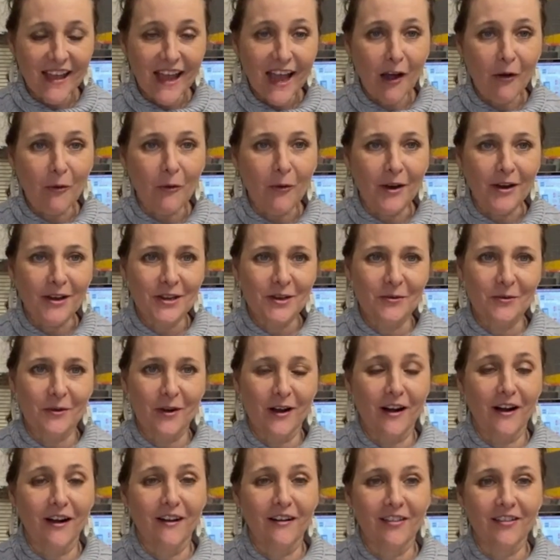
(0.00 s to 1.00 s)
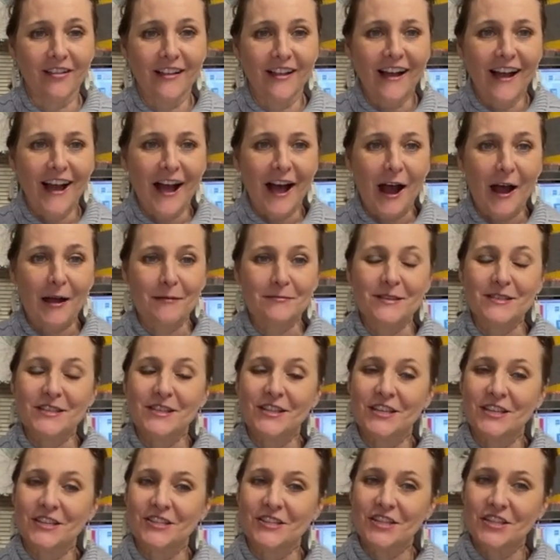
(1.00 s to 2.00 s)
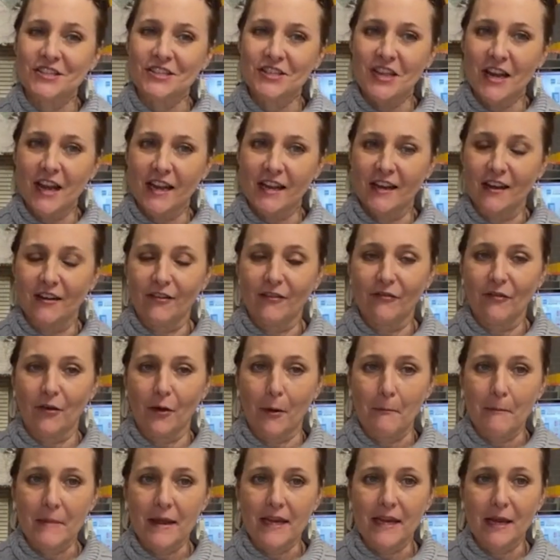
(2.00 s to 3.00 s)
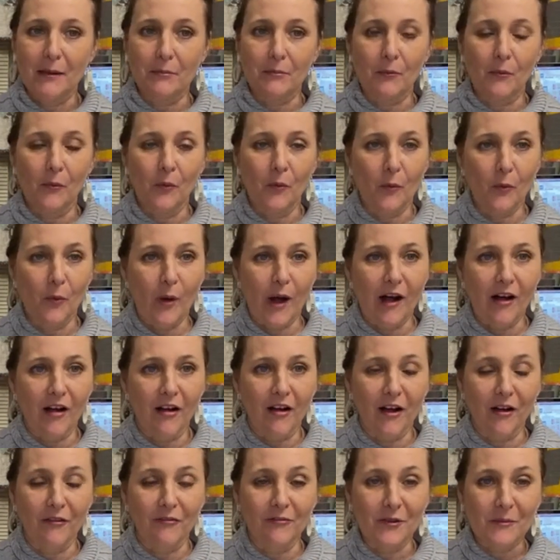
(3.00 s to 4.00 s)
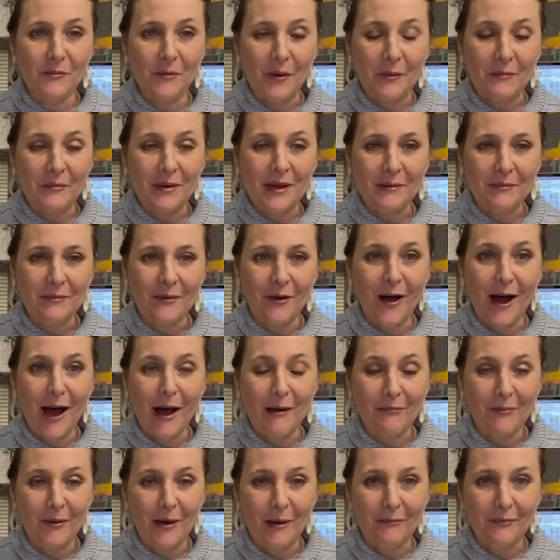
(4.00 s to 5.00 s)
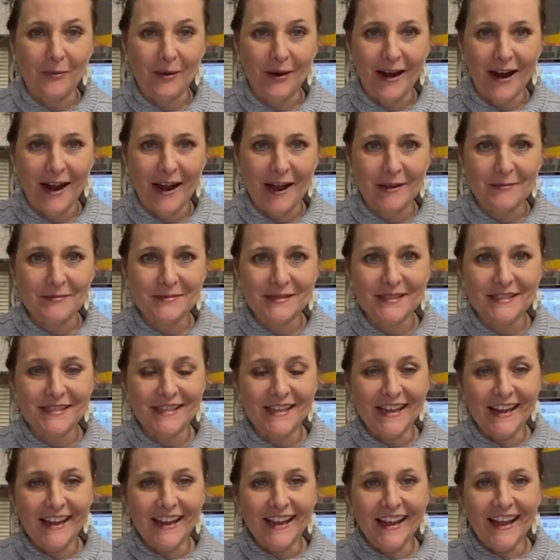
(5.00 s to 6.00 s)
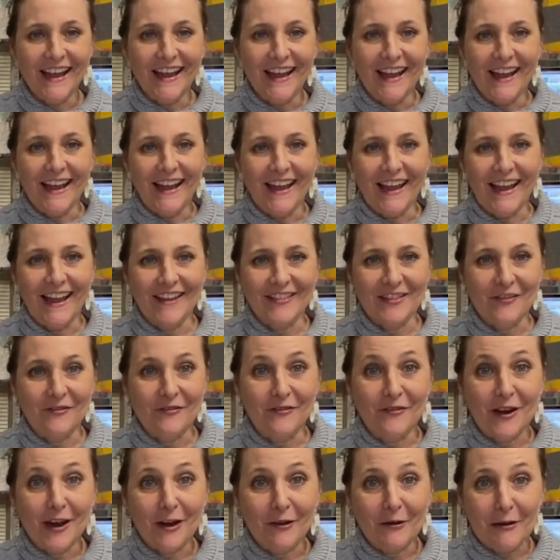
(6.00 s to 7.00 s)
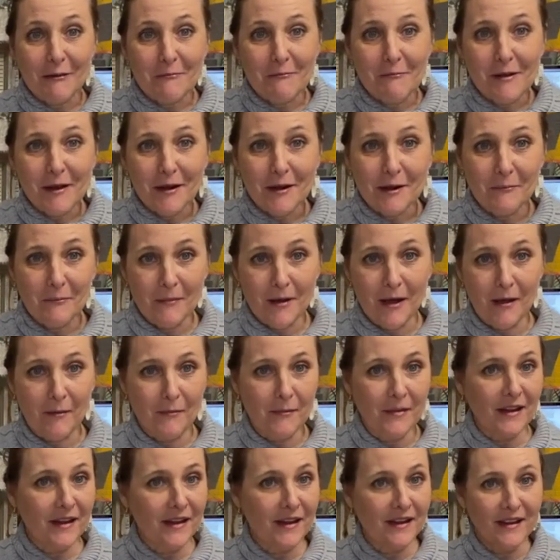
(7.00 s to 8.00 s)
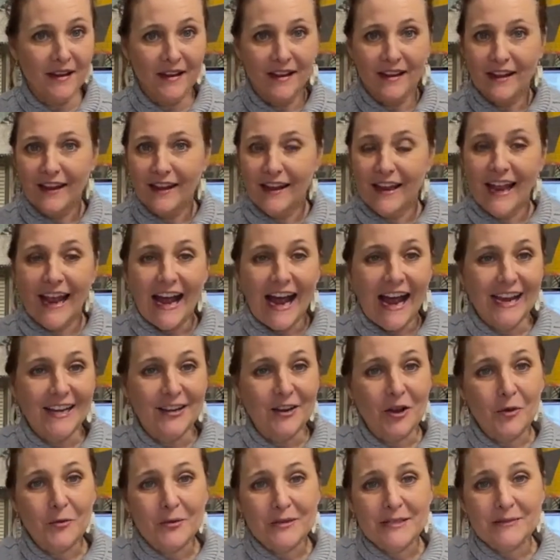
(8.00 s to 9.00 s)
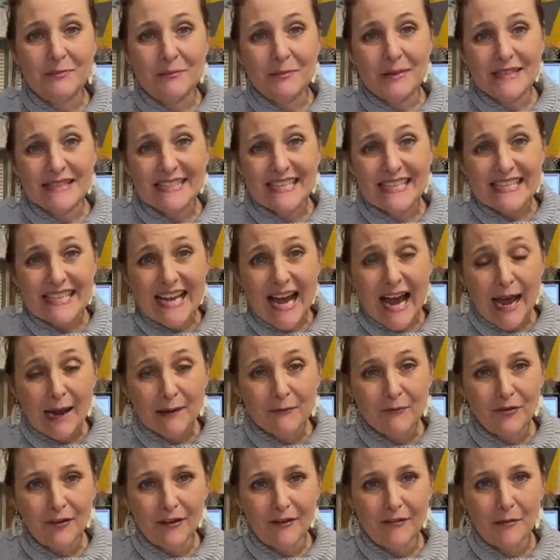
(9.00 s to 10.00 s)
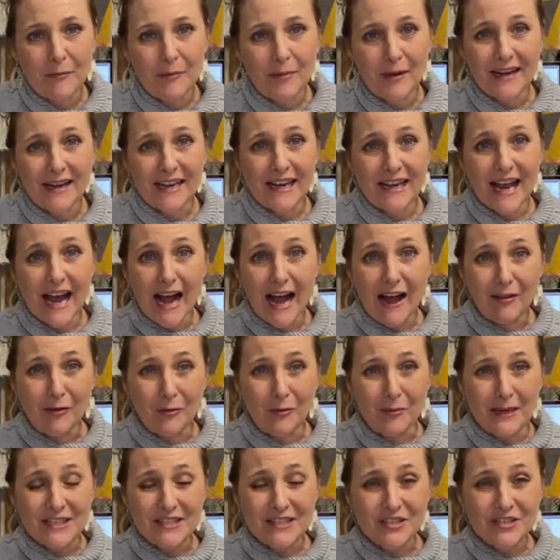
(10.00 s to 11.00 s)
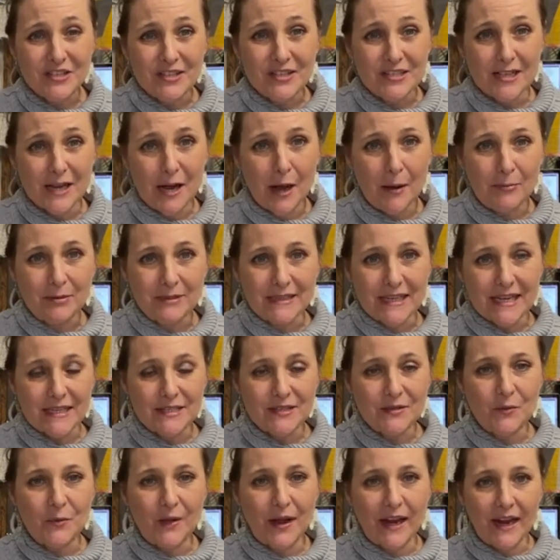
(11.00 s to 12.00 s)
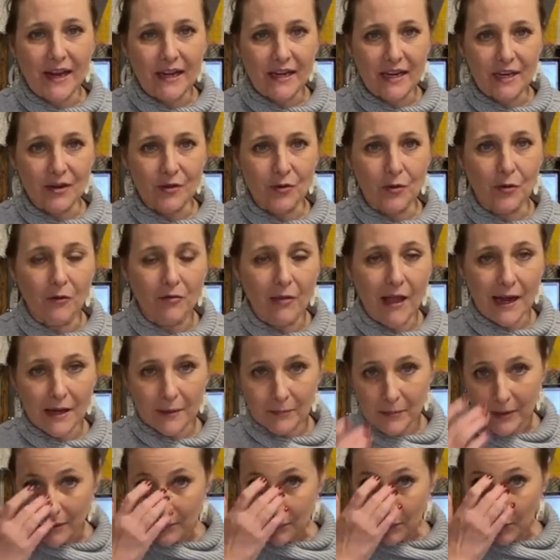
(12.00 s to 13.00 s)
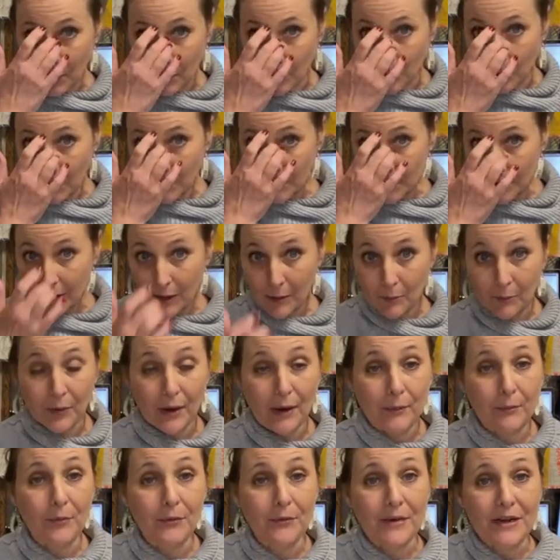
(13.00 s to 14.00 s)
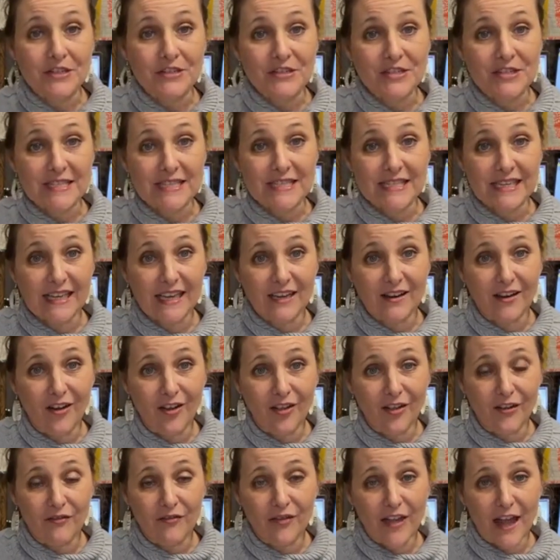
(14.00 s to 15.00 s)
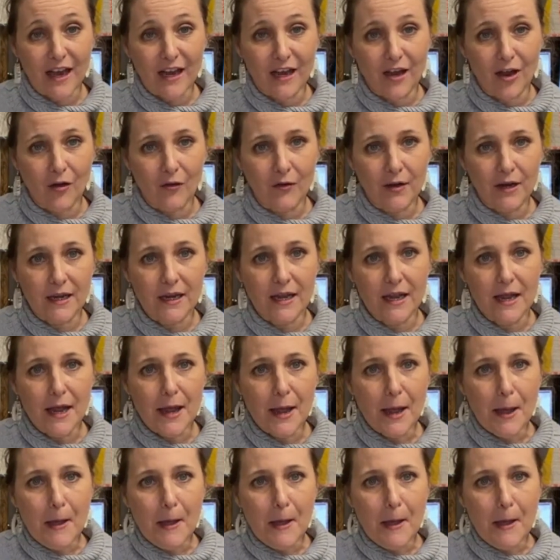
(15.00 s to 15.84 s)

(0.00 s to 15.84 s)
How are you all? I'm just going to chit-chat here for a minute while a few more people hop on perhaps. At the very minimum, I know it's busy time for everybody. Halloween's just a couple days away, and I know a lot of people are working on preparations to get all of that going.